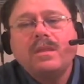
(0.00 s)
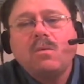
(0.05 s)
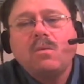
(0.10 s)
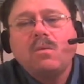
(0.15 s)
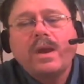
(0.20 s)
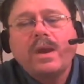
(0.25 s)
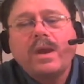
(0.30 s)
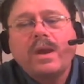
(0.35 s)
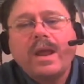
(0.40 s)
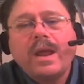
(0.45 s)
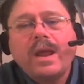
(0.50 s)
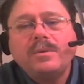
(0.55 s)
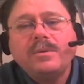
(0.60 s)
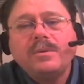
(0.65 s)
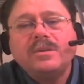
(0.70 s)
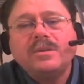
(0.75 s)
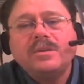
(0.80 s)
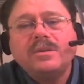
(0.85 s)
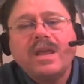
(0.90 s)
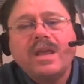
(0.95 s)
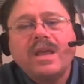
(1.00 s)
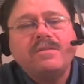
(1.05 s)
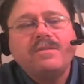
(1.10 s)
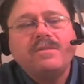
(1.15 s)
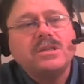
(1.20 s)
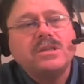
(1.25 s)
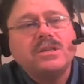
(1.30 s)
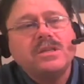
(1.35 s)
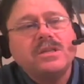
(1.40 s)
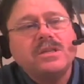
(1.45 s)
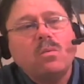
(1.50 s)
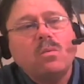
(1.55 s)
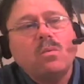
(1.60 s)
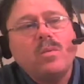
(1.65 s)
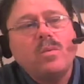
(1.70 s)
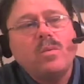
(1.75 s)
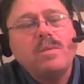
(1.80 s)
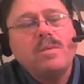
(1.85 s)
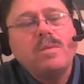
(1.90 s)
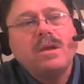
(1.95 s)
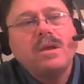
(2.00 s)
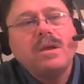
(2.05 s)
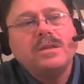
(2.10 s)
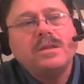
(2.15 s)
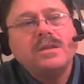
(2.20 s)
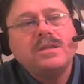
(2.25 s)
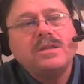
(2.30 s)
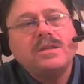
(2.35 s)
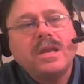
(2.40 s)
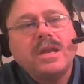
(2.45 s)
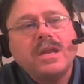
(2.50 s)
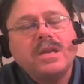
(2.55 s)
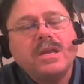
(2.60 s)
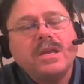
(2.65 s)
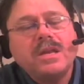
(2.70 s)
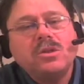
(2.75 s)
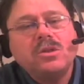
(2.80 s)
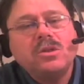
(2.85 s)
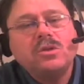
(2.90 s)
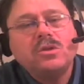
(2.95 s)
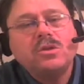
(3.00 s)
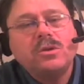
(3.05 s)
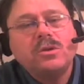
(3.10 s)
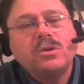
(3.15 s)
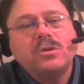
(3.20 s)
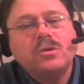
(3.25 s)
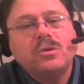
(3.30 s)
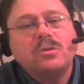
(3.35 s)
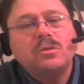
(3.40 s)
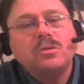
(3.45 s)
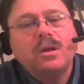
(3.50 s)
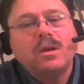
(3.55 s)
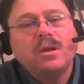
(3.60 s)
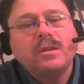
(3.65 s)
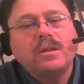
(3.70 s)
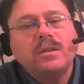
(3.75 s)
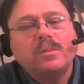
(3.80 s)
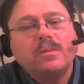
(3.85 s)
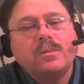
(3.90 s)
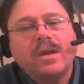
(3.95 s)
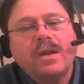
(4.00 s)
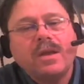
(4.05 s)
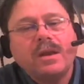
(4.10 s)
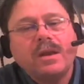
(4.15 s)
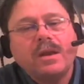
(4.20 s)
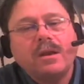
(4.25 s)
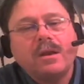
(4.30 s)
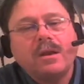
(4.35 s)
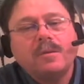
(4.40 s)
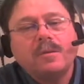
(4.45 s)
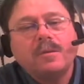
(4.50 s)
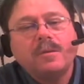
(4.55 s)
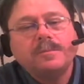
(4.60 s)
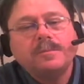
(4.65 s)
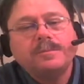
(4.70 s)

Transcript: what happens, Dave, is, is that when we plug this thing into this reducer plug that we've got here,